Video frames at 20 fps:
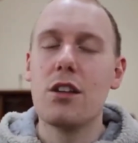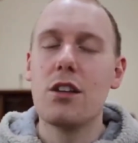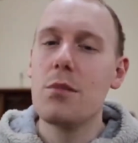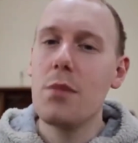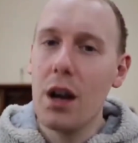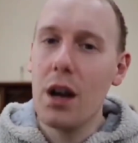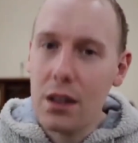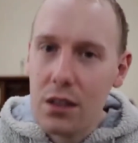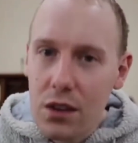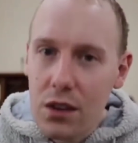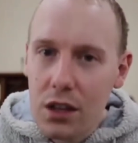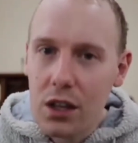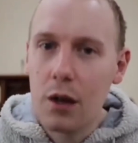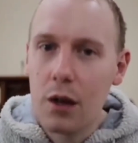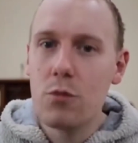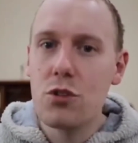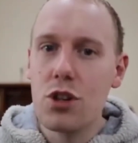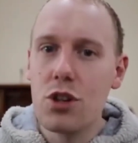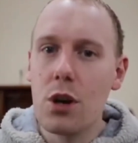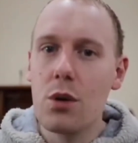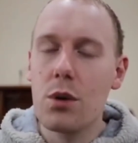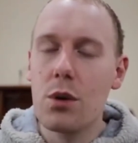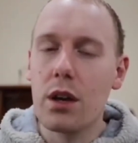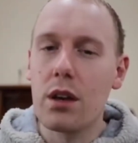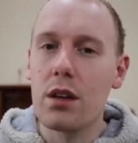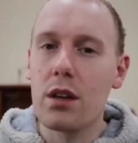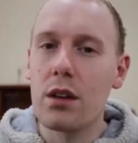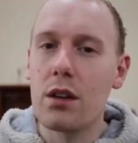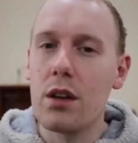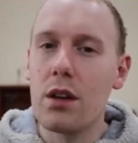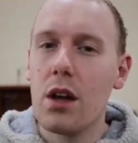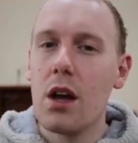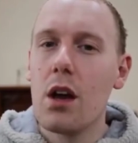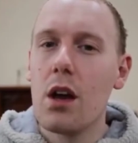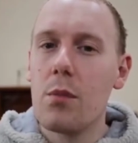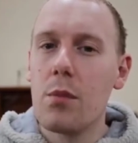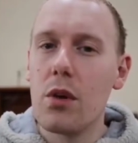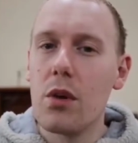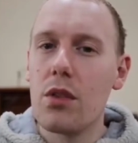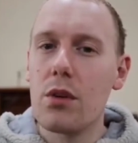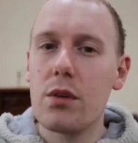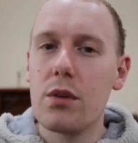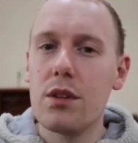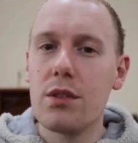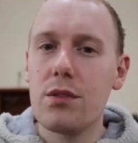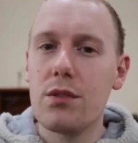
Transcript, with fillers: You might think I'm joking, but there